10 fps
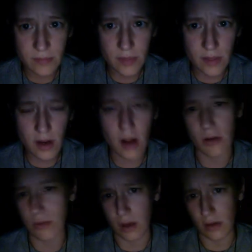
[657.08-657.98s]

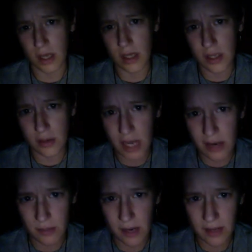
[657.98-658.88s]
No, there's no doubt
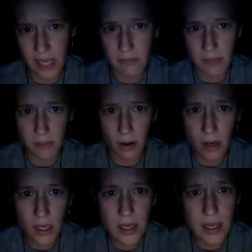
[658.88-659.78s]
about that, my
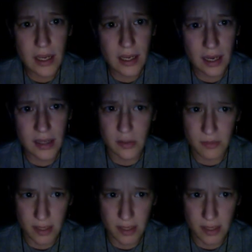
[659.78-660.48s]
boy. I do beg